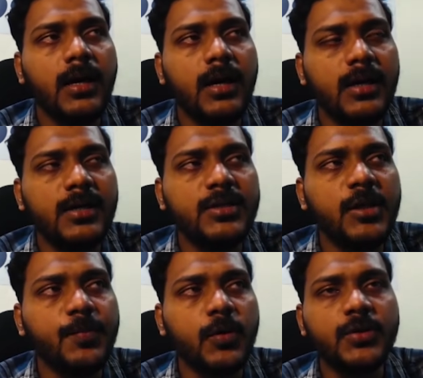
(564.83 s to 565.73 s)

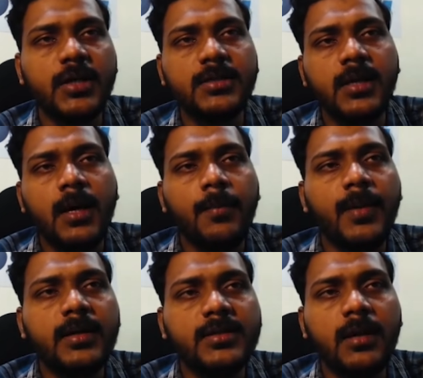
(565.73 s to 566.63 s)
easy process,
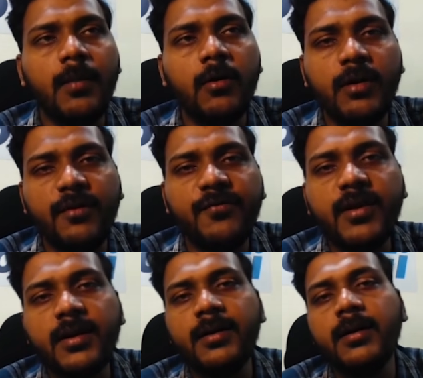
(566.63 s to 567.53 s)
but somehow
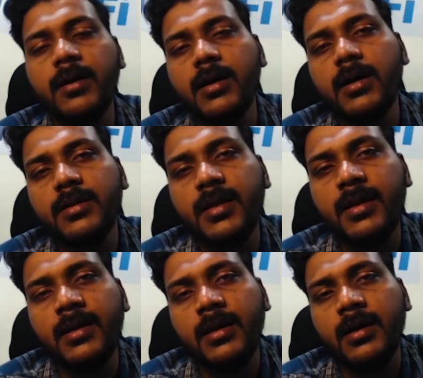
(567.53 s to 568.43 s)
different
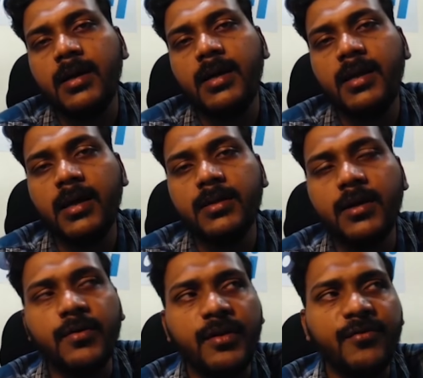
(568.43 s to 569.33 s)
than any other
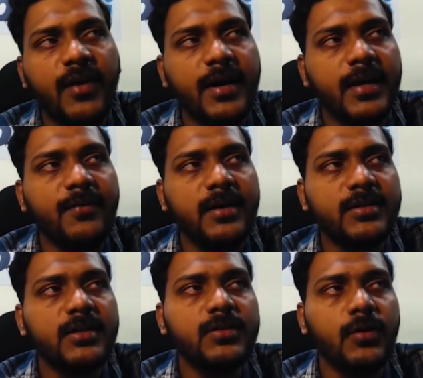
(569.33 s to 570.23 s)
UniFi
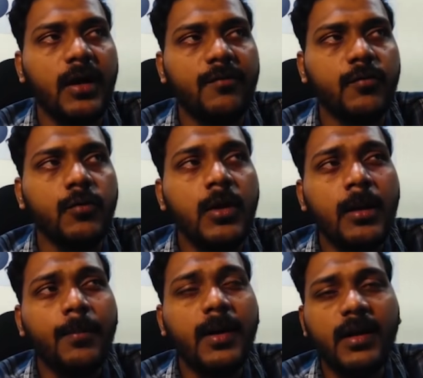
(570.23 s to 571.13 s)
devices you have to.
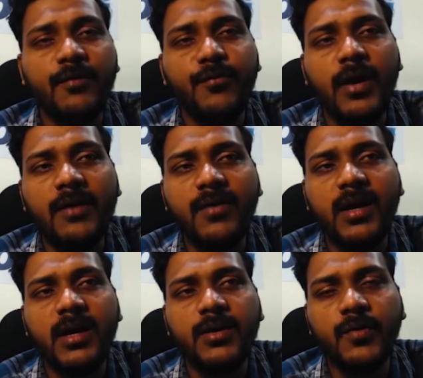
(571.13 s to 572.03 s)
But if you have
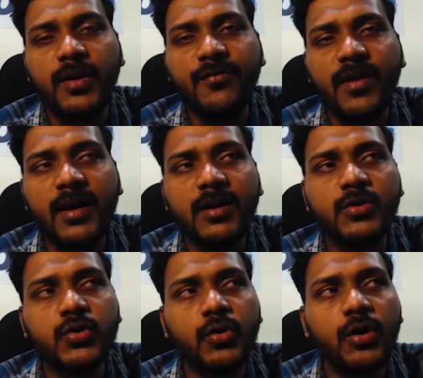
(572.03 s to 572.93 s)
a UniFi
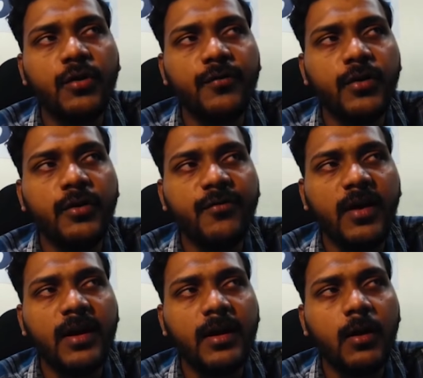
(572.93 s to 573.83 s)
controller,
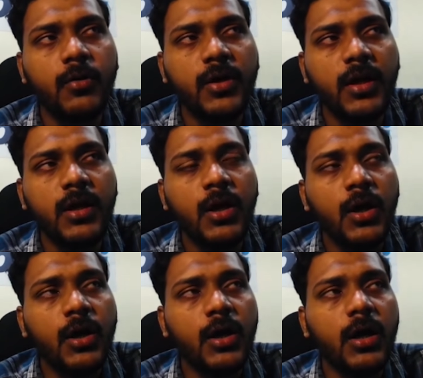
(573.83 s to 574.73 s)
UniFi cloud key,
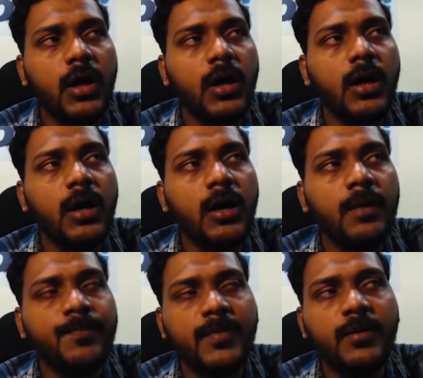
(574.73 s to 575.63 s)

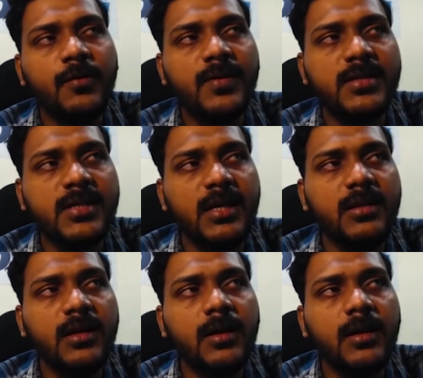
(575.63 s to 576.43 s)
you will see